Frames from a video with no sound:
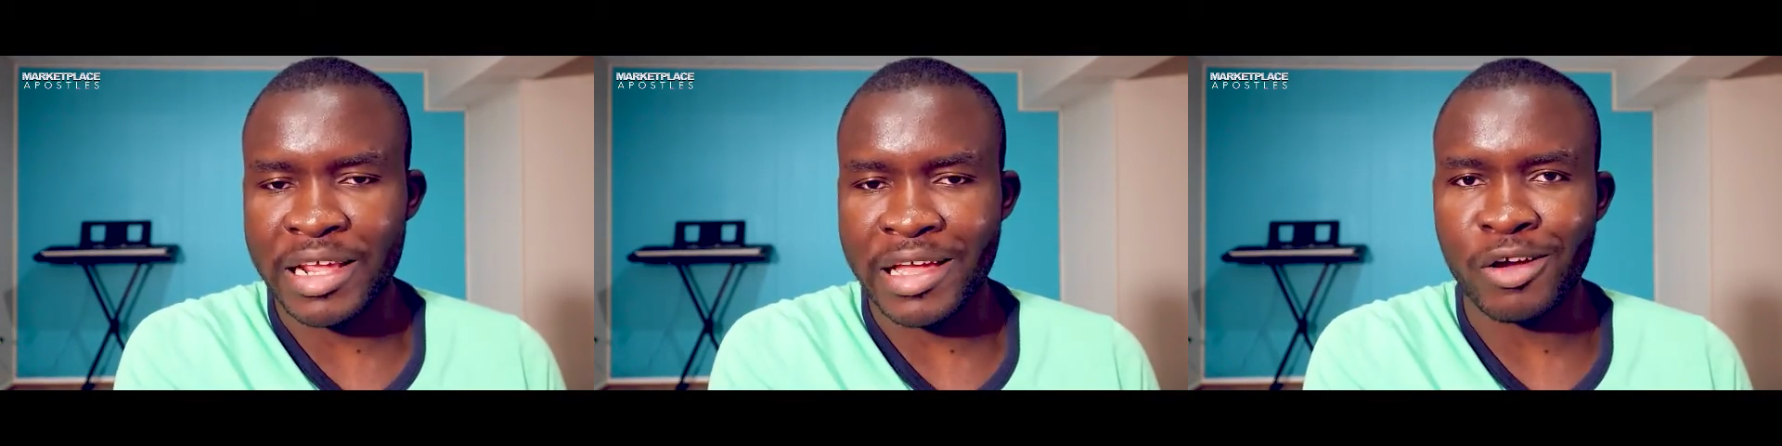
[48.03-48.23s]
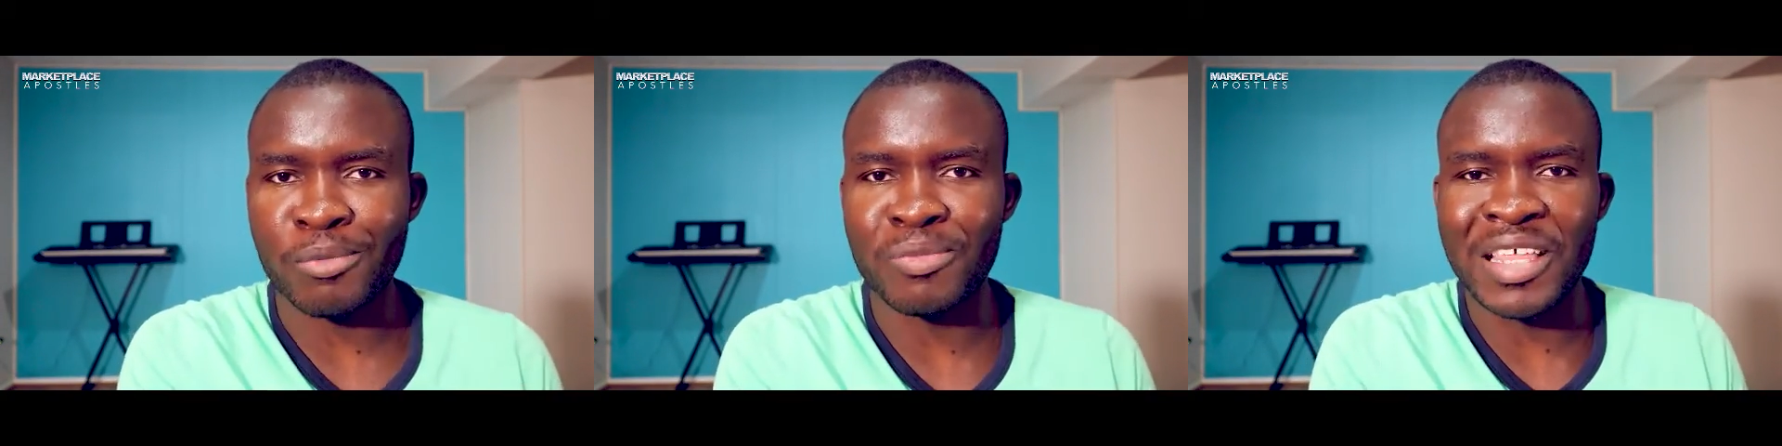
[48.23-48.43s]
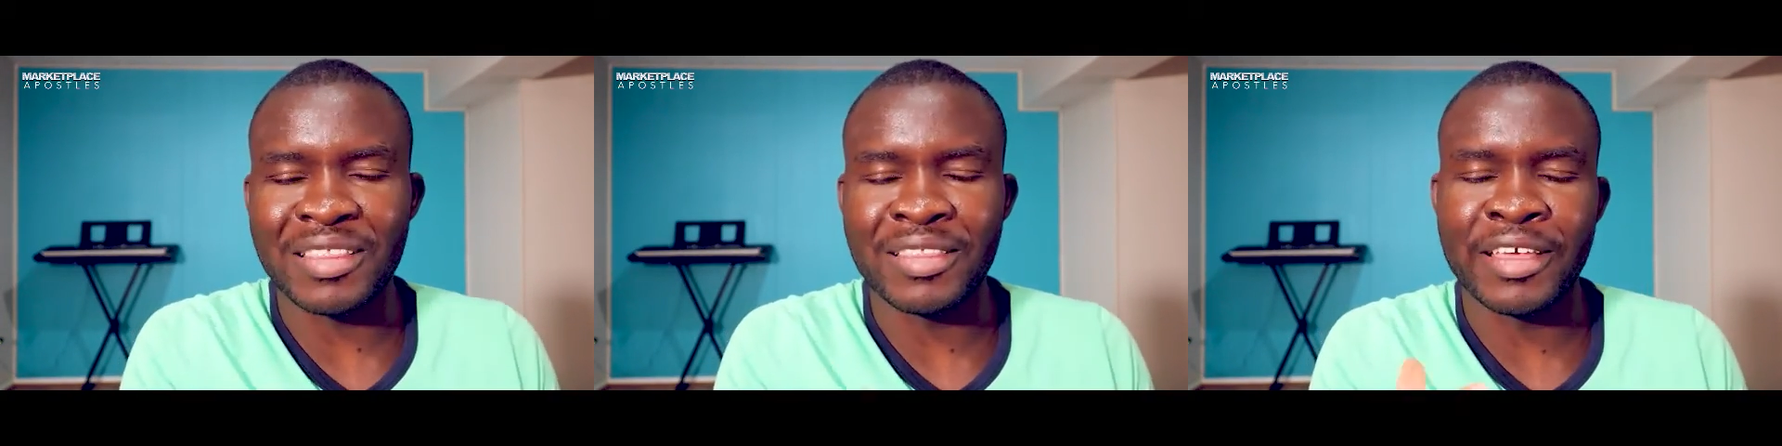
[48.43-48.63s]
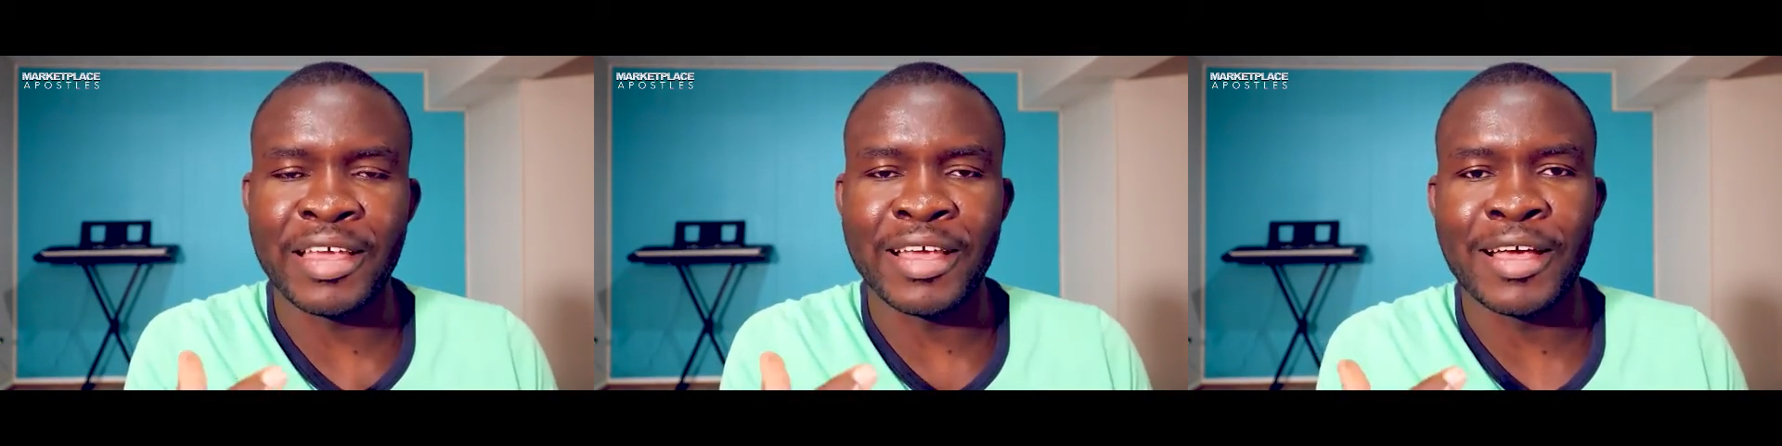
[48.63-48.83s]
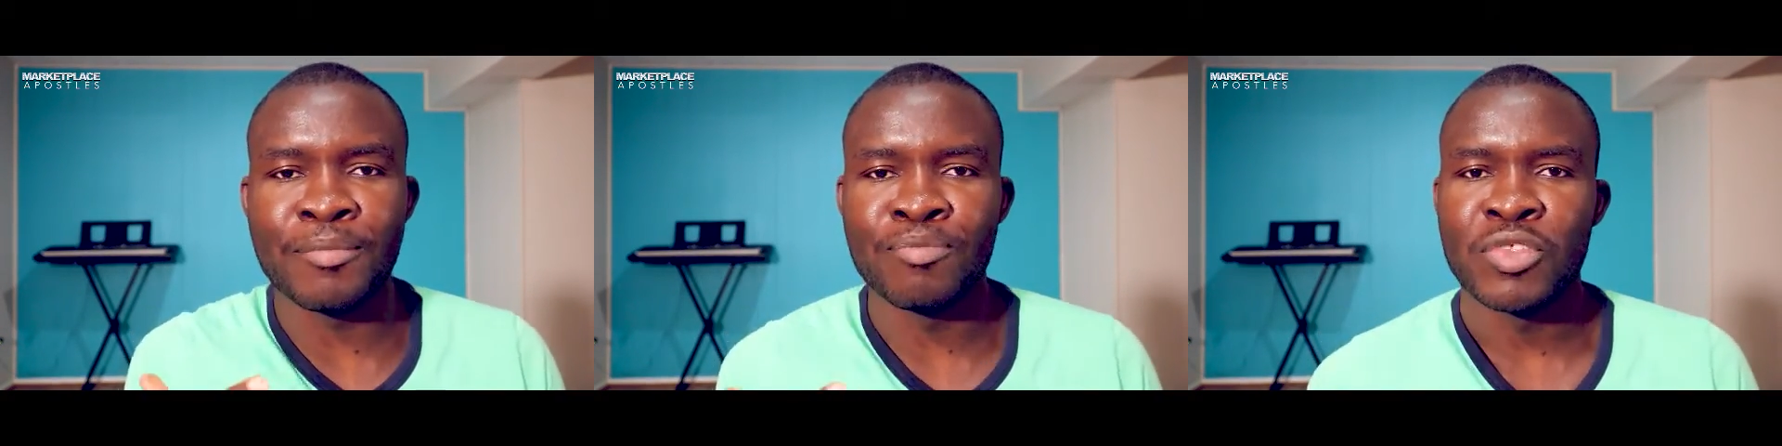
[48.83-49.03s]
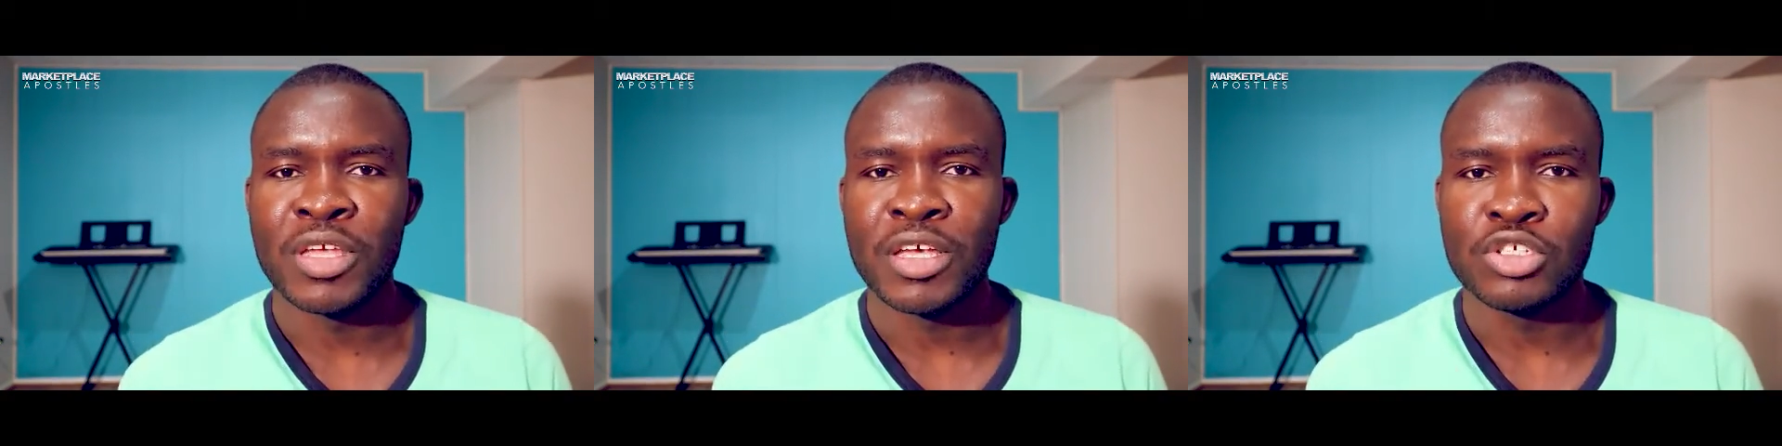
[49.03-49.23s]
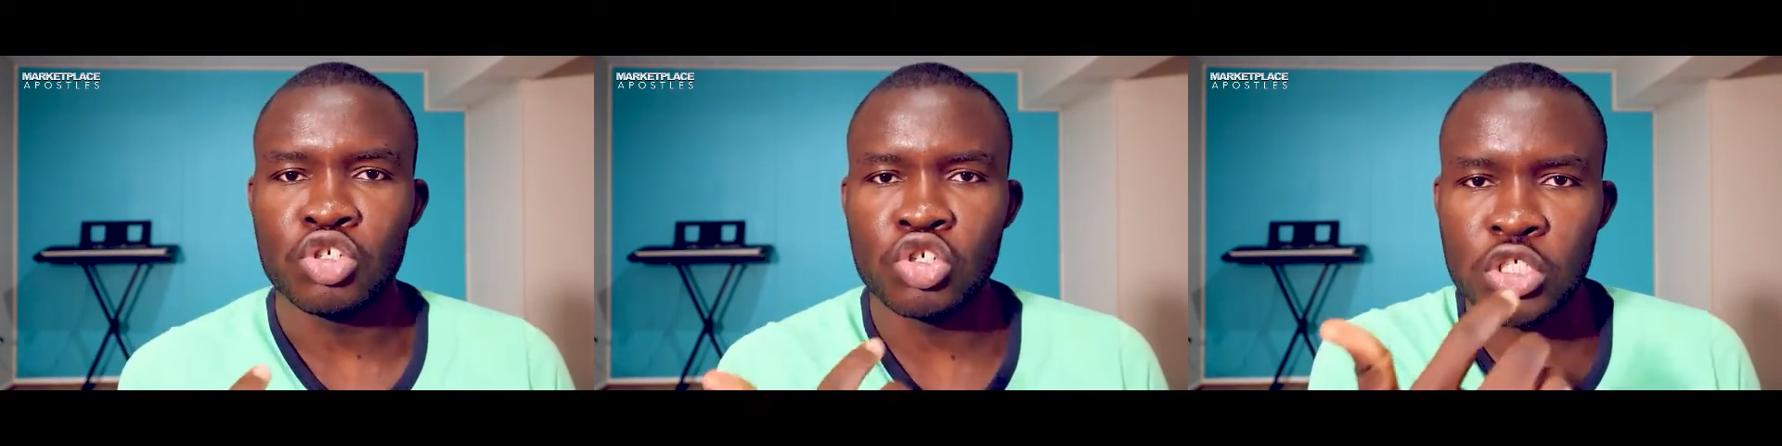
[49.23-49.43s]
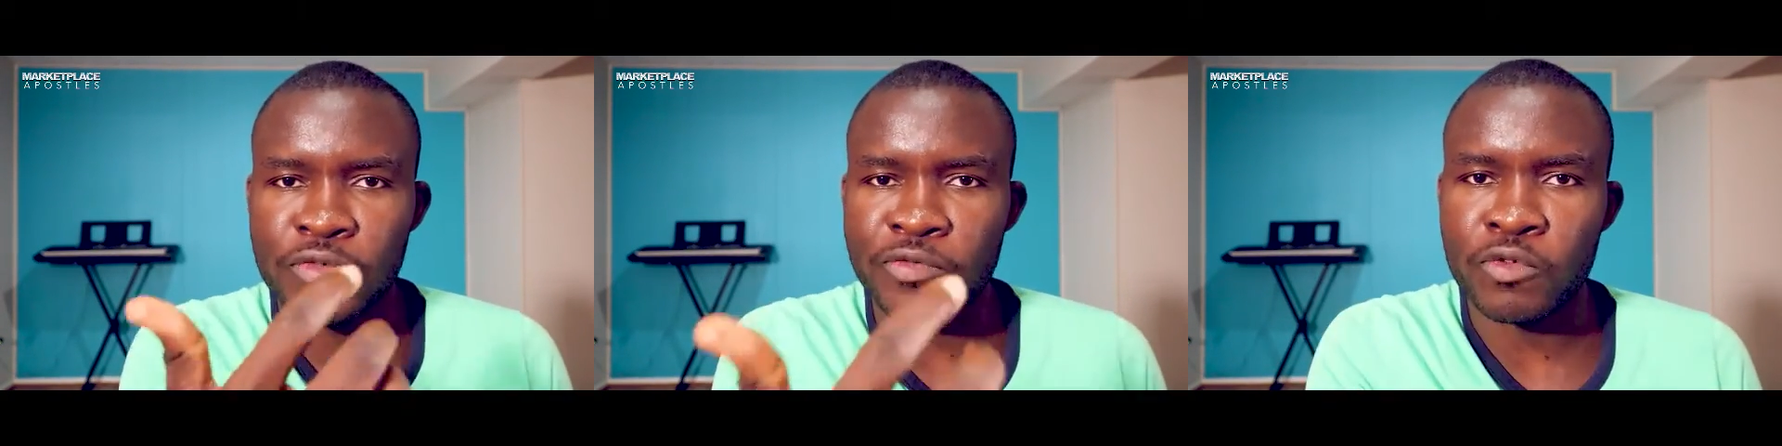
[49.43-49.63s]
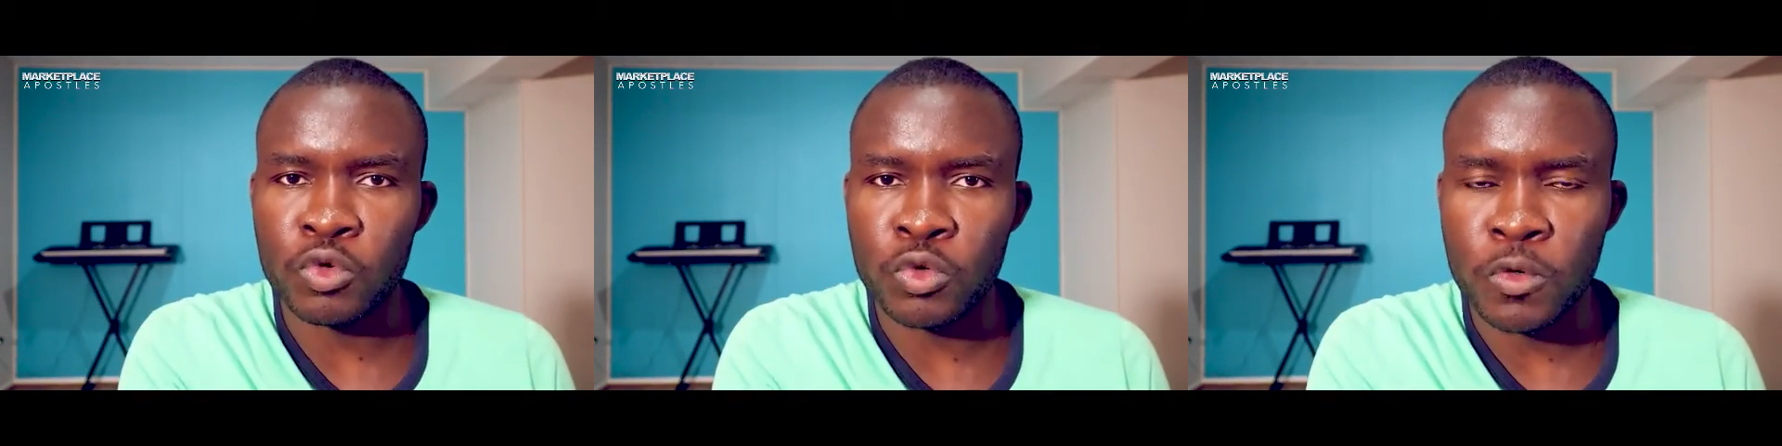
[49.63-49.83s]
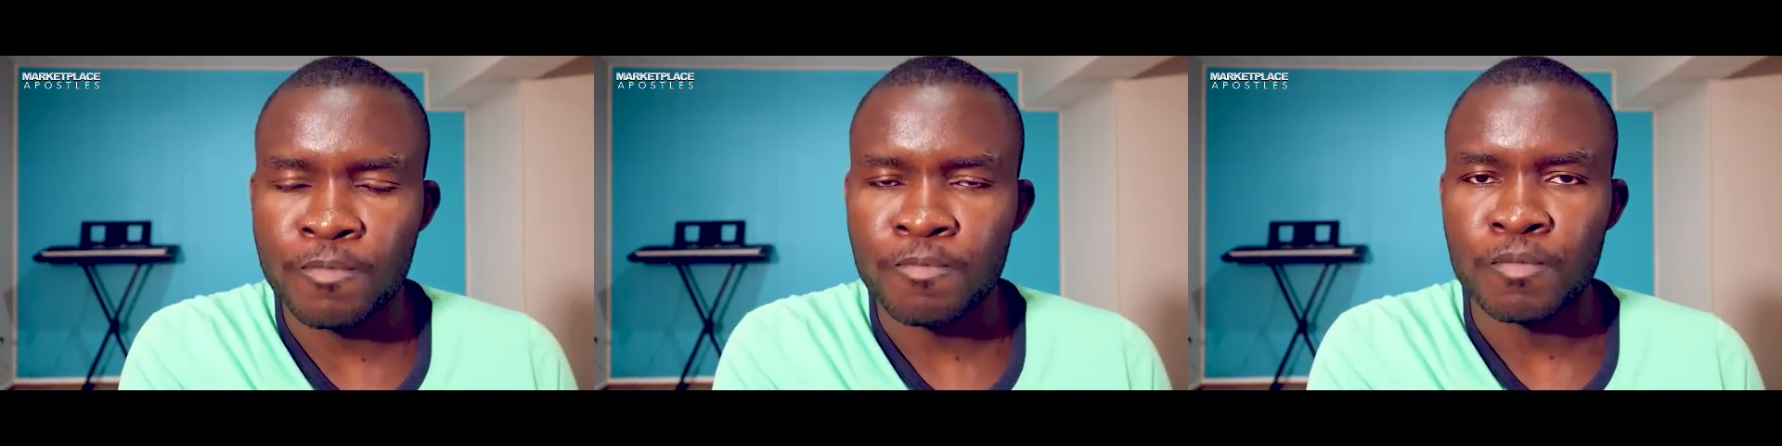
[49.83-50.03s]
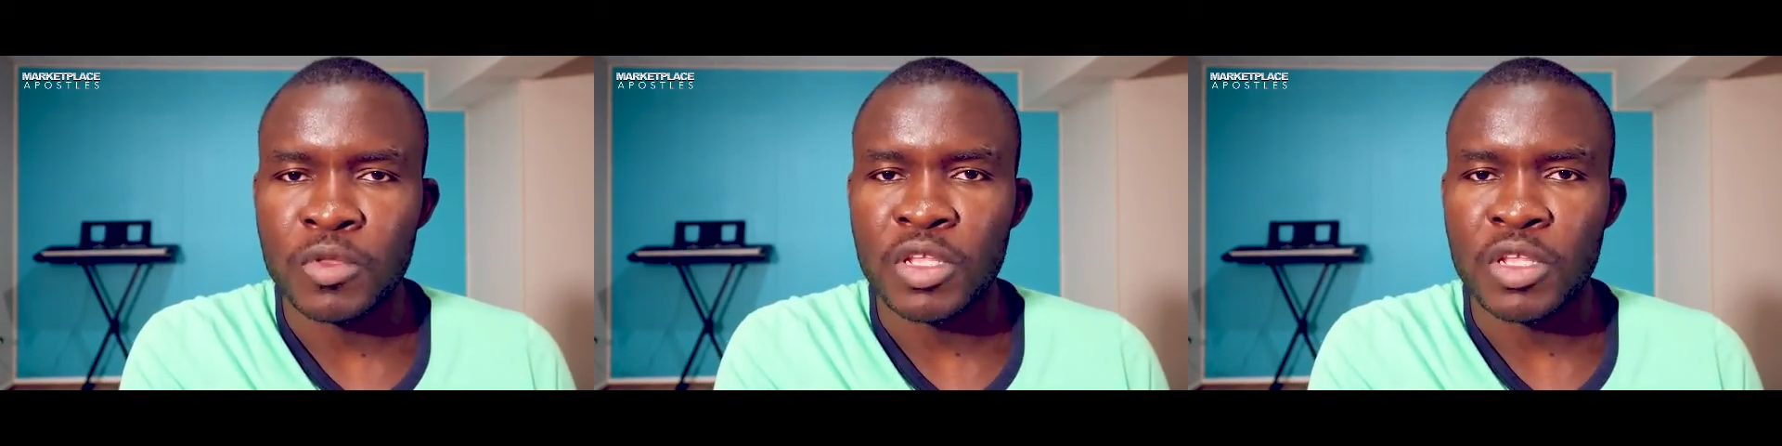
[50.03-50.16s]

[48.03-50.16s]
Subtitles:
and I hope that they are useful